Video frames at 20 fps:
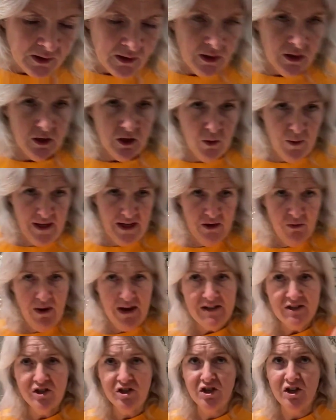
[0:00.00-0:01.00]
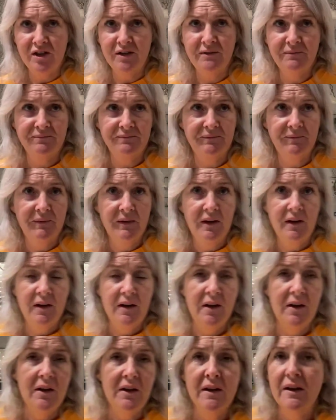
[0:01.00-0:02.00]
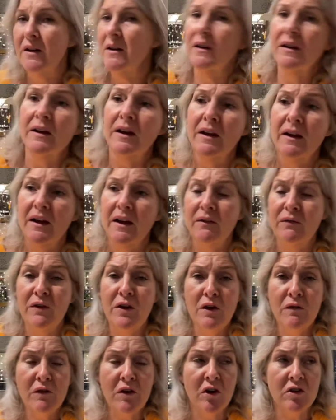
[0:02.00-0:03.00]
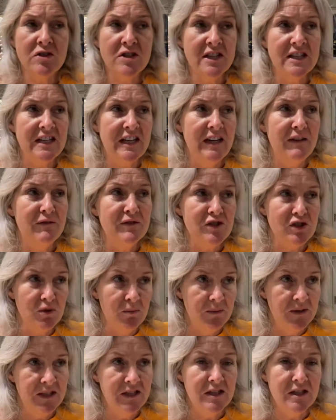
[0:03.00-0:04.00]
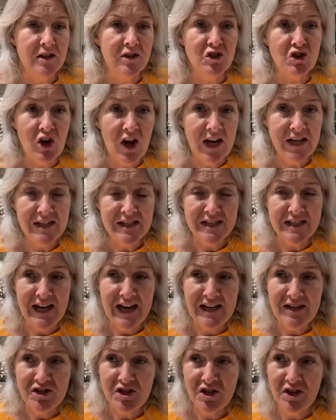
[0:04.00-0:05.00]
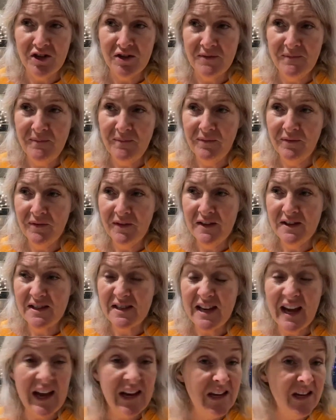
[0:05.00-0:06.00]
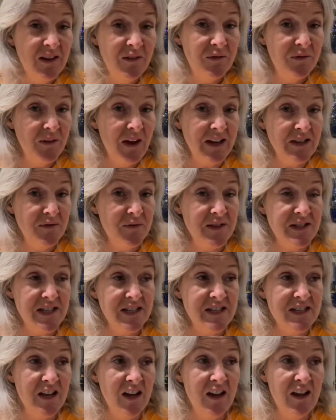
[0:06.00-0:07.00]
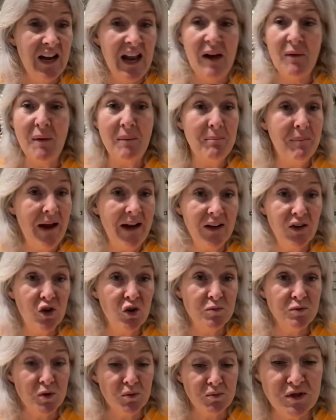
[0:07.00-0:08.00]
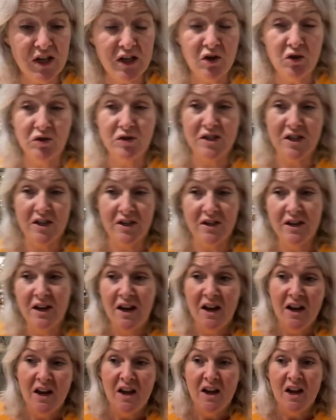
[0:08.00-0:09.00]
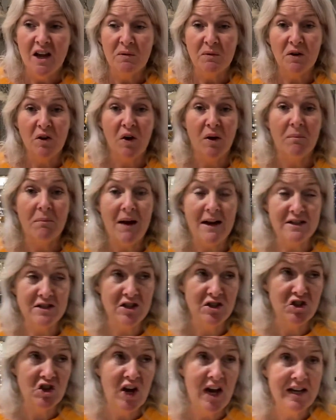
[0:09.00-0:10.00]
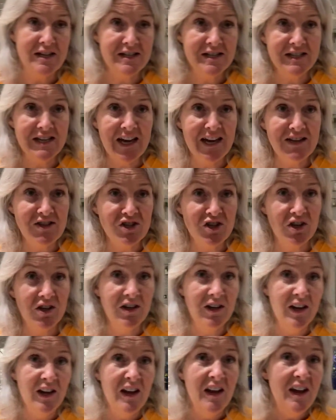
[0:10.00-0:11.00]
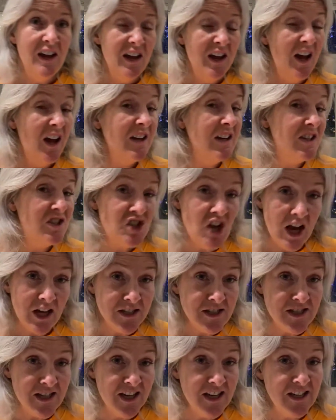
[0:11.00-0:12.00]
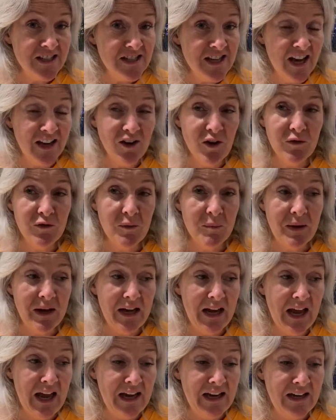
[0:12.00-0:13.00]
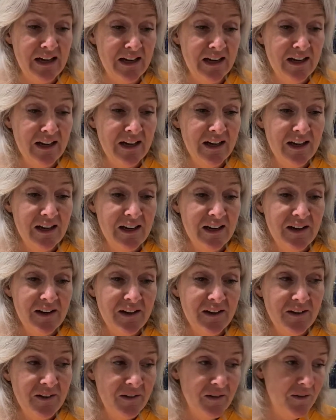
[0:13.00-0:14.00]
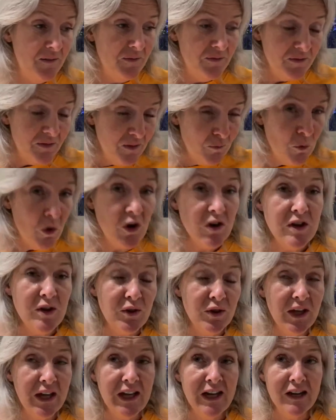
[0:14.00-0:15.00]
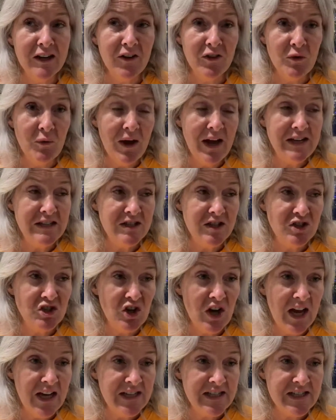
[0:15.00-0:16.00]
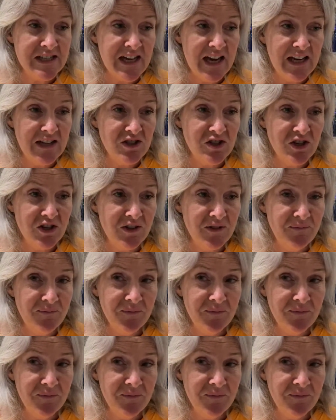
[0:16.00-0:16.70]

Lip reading: Quick question. If you've got to deliver somebody to the train station, say you've had a visitor, like when Ben comes up London and we're going back to the train station and you chance it, you're setting off a bit late. What are you thinking on the way to the train station?